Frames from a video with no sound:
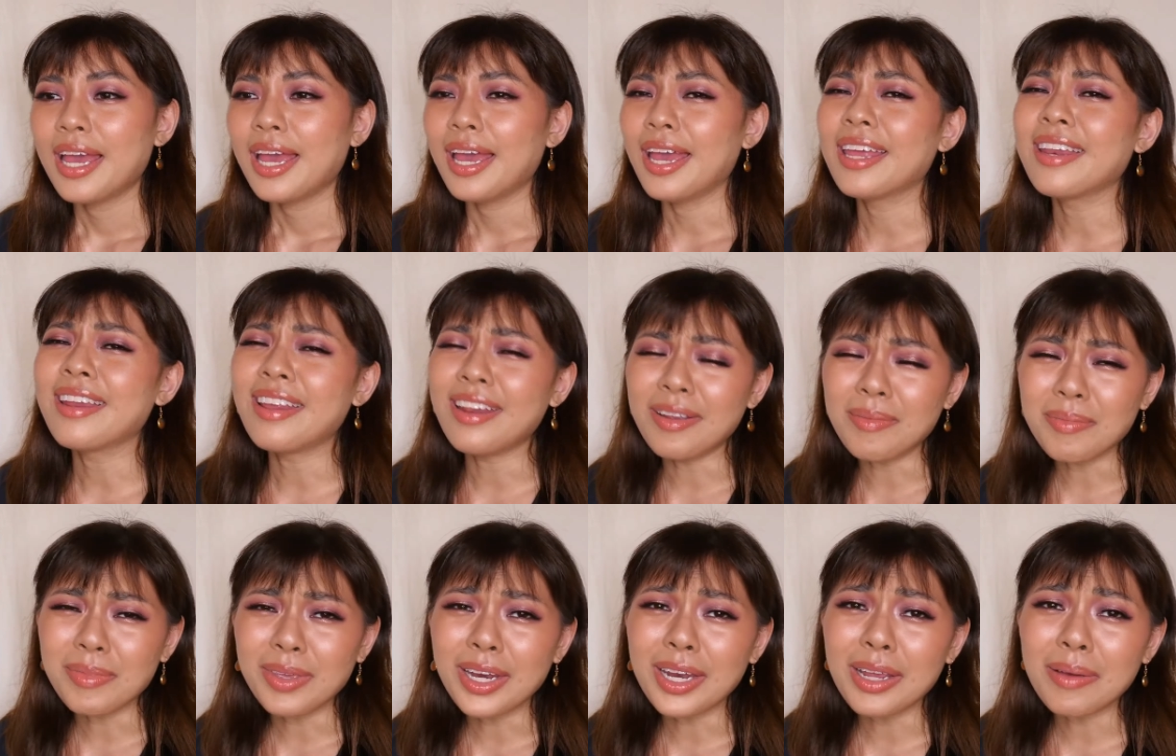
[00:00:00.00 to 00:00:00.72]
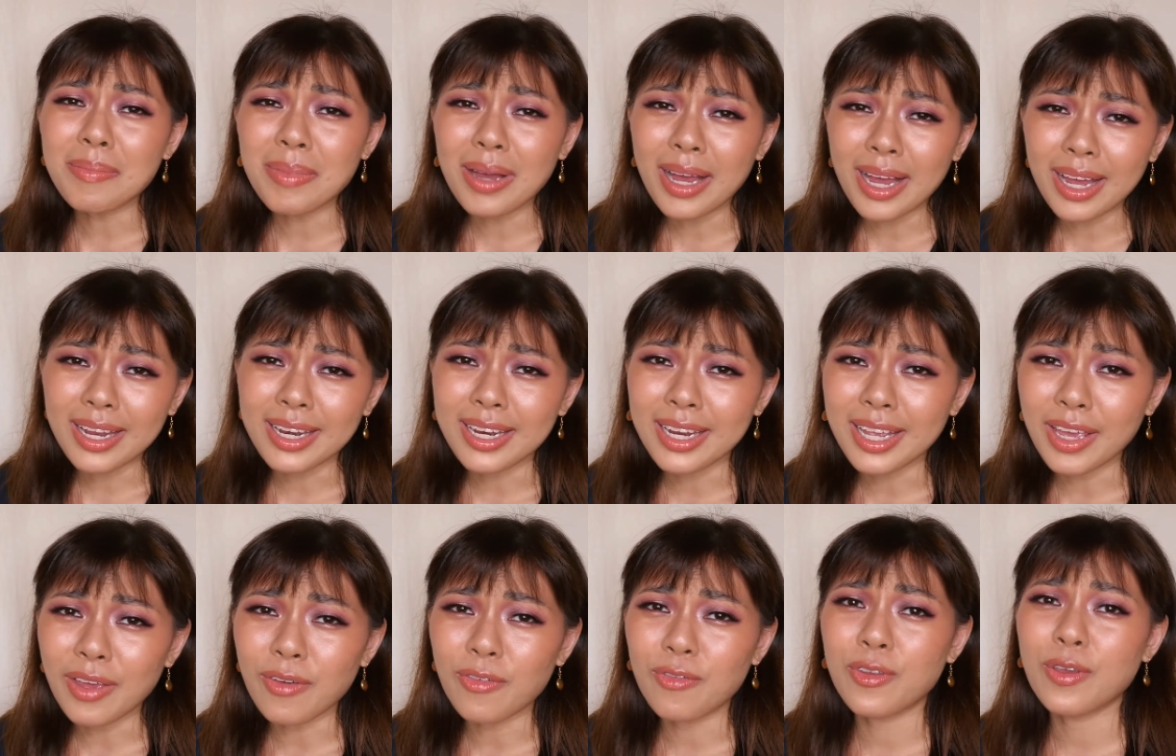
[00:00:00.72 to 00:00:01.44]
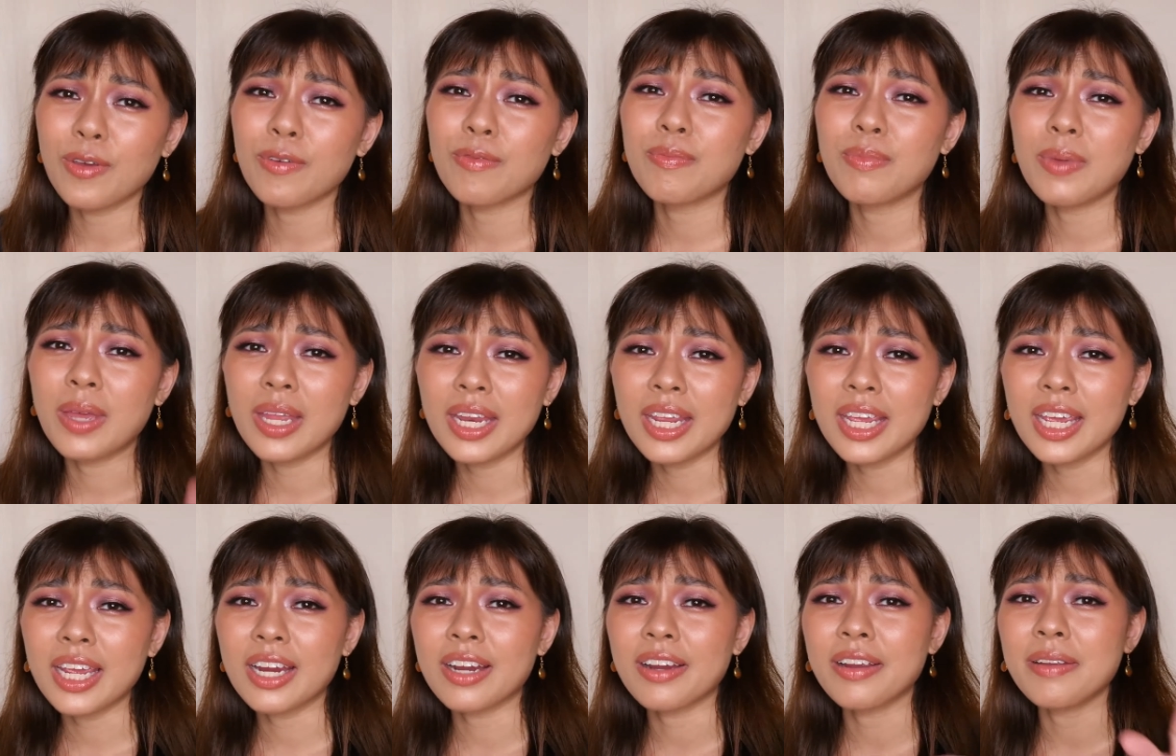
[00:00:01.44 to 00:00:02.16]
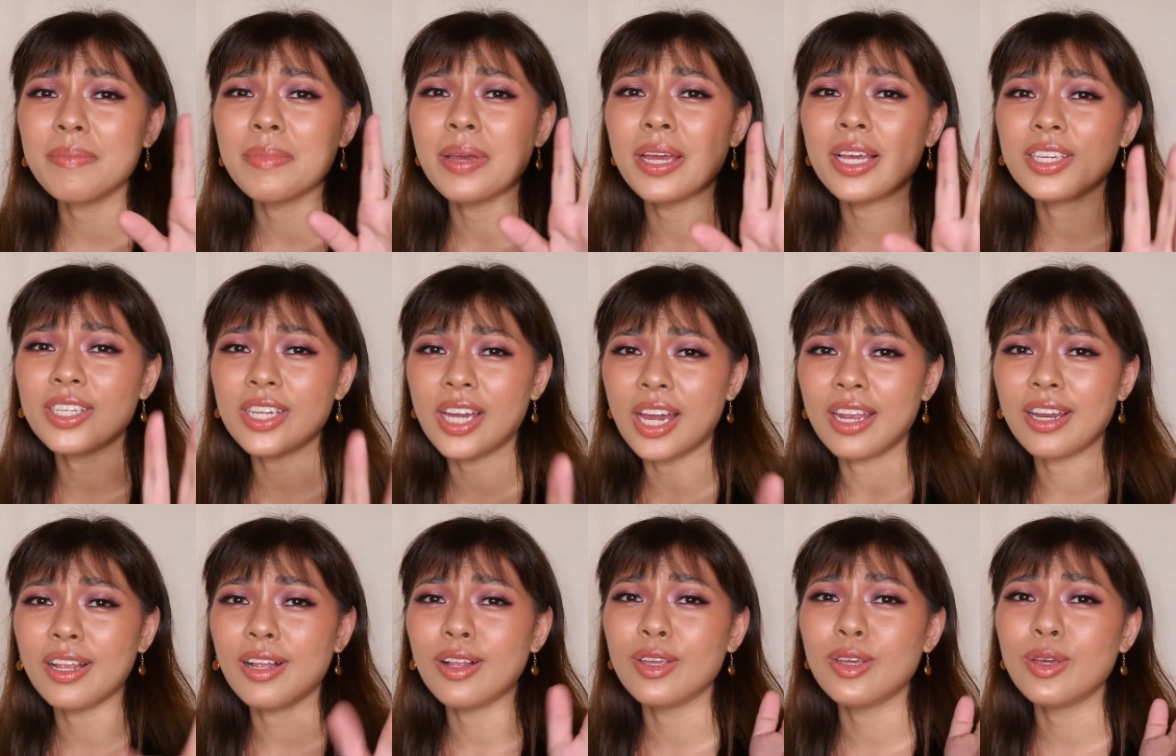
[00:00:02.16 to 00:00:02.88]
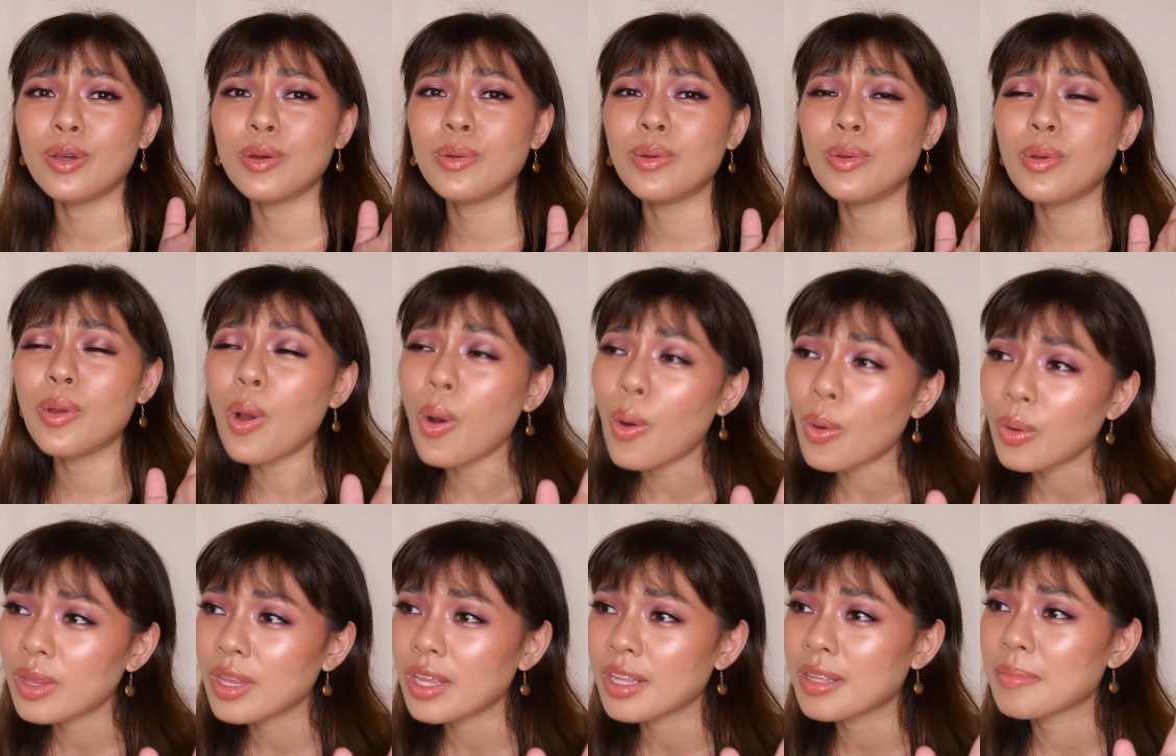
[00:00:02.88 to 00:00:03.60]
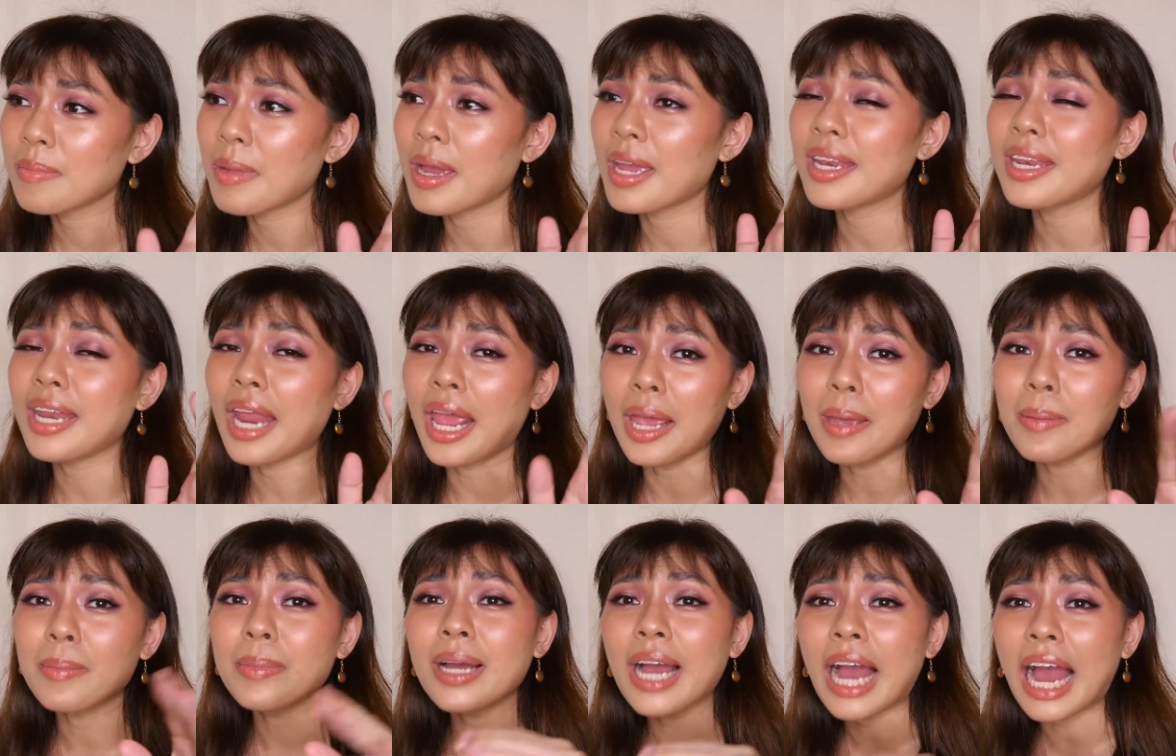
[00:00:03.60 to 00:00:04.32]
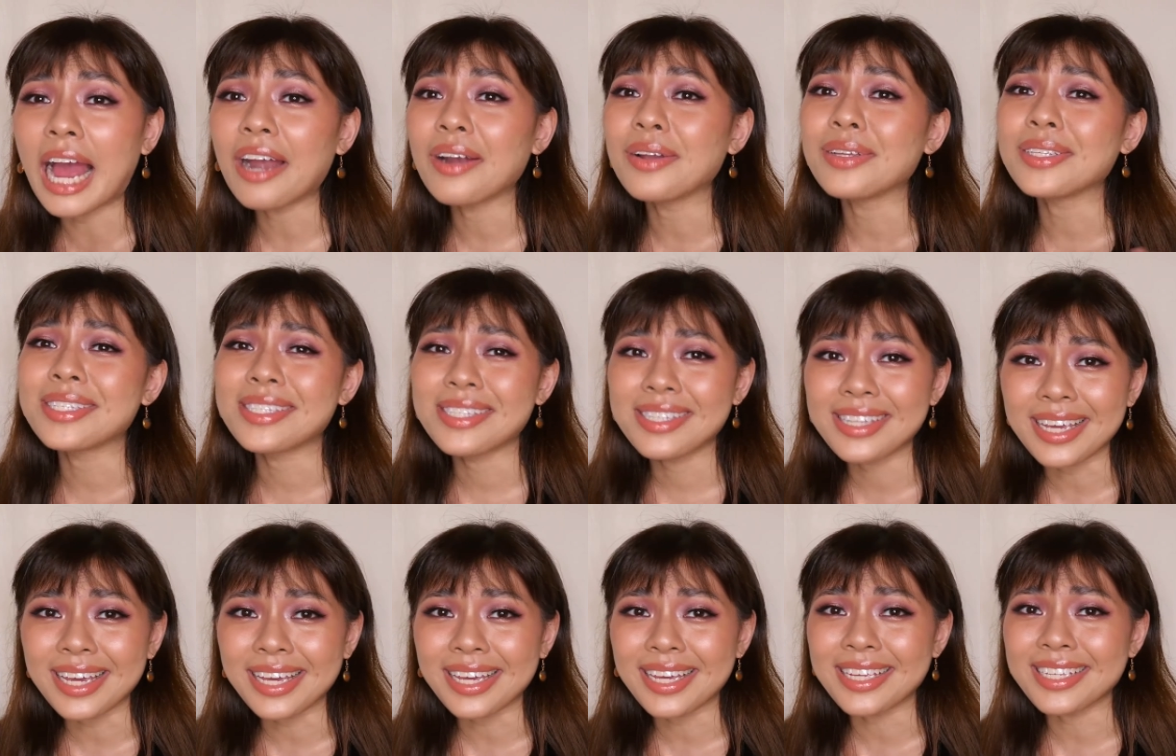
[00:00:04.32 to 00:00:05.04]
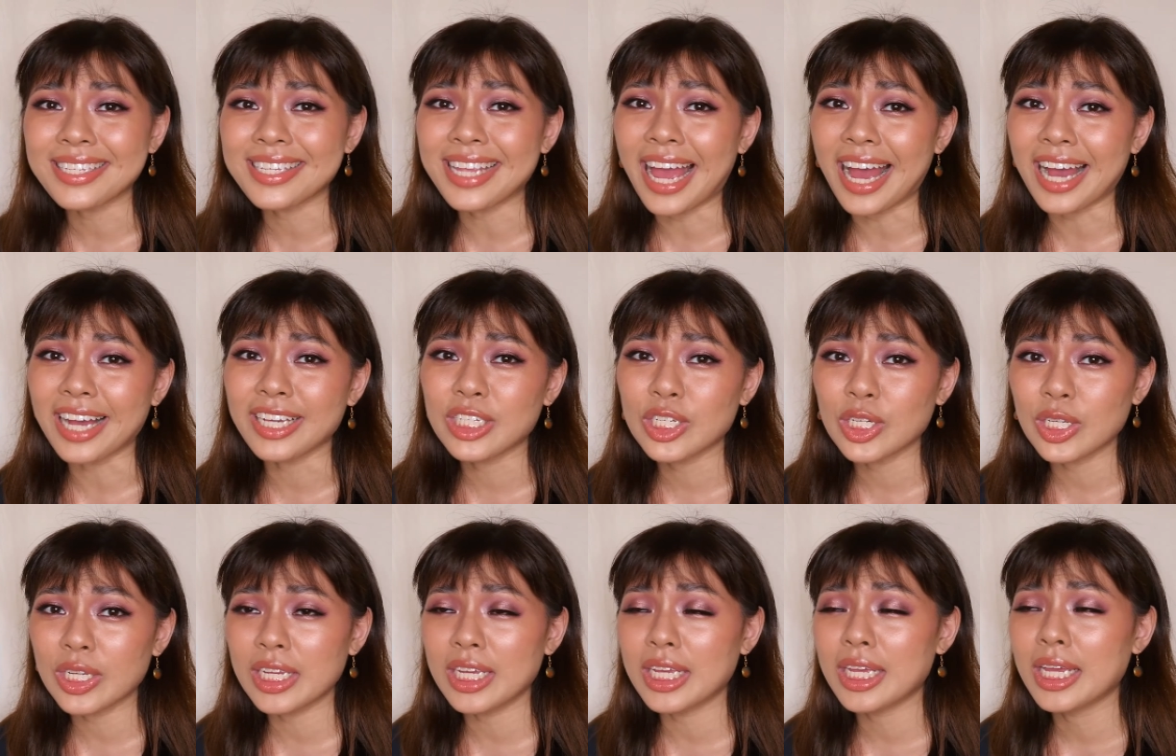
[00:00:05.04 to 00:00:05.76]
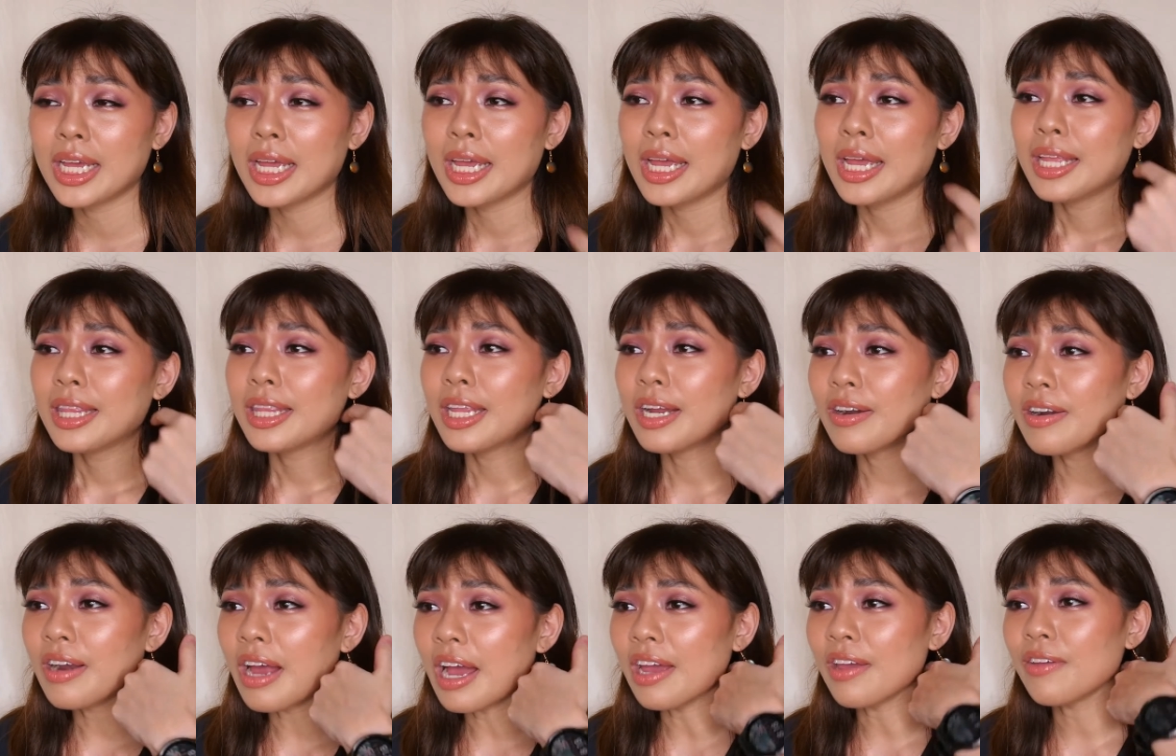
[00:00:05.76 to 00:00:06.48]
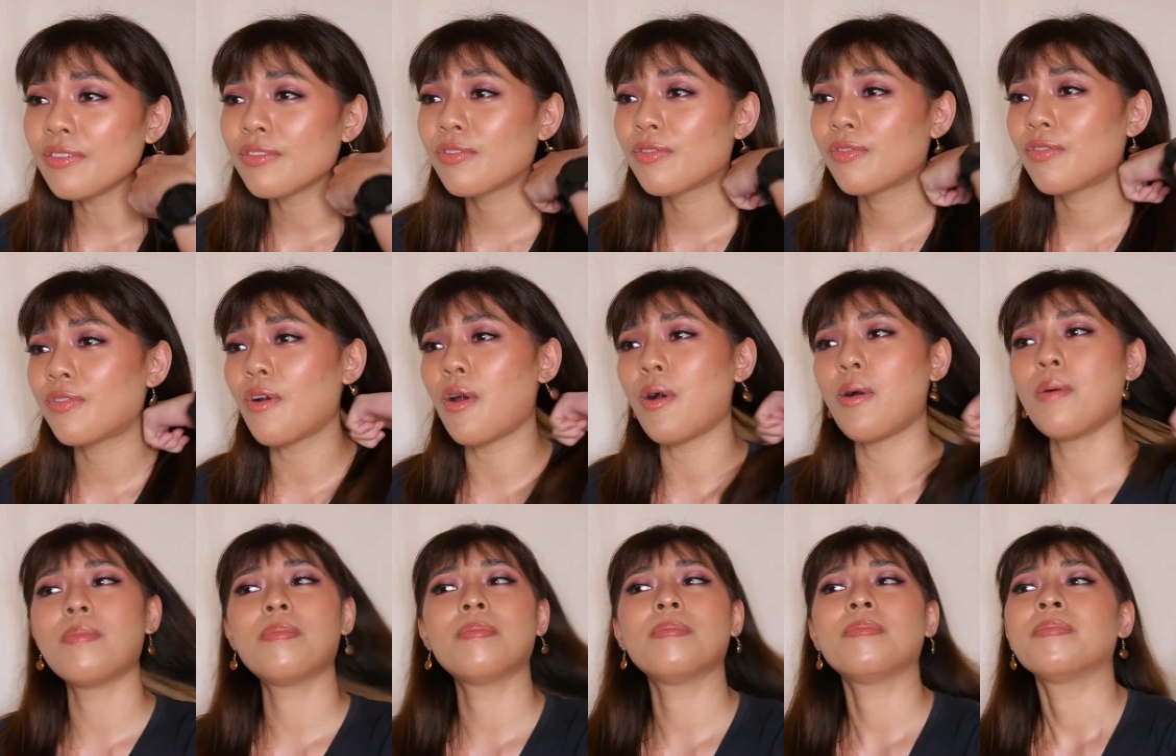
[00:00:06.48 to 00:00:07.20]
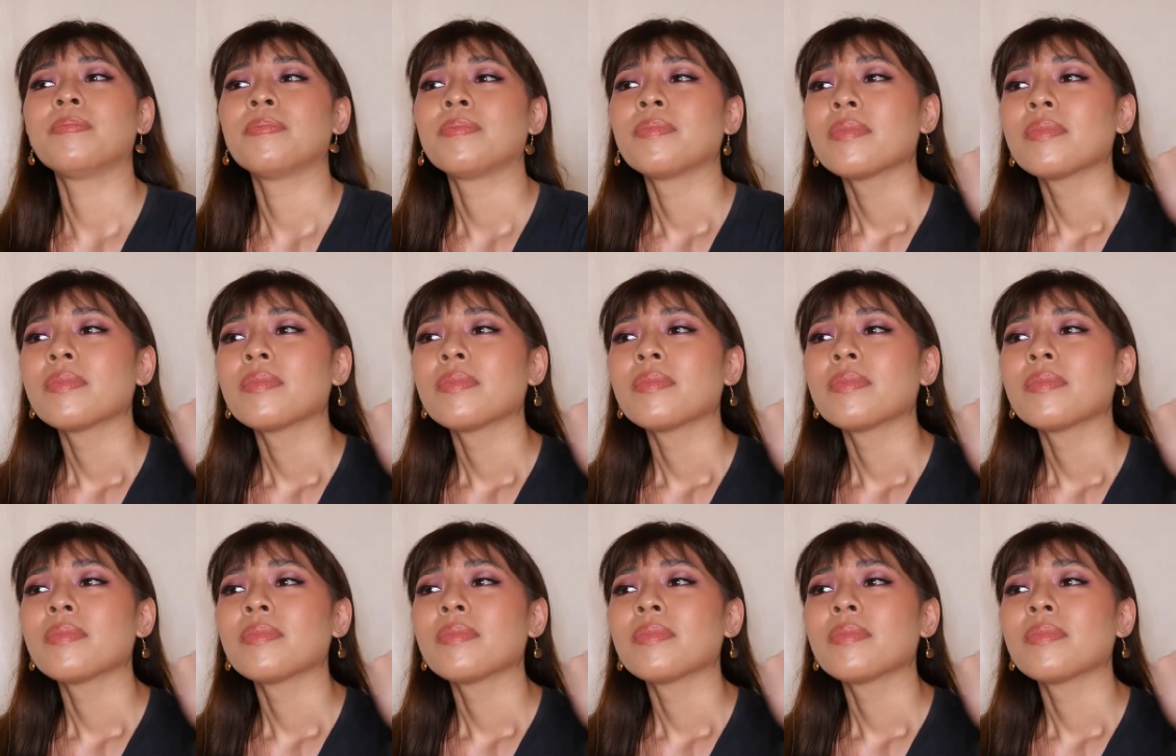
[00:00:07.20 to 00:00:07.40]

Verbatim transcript: And alam niyo naman, if you've been here in my channel, you know that my name, Carrotstick, is actually derived from